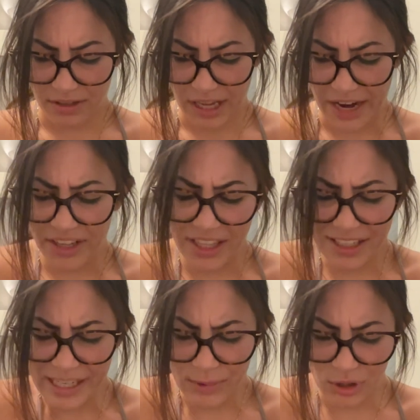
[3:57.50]
Everything
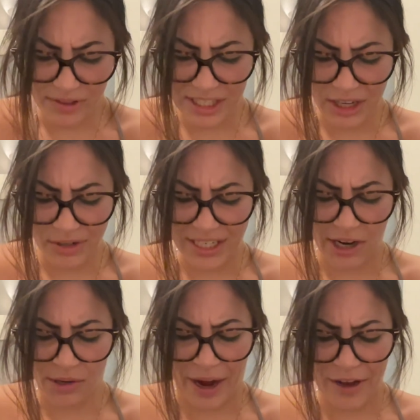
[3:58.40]
seems to have slowed
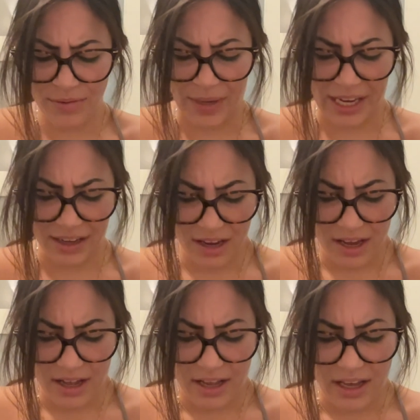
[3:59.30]
down around me.
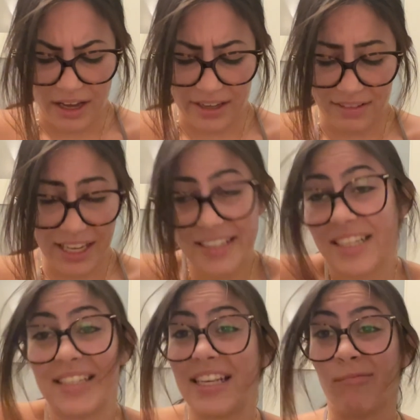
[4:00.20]
I guess
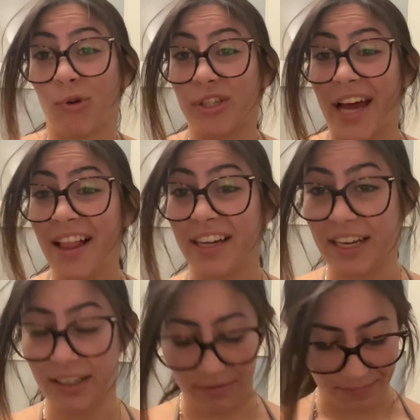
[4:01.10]
that's the immortality.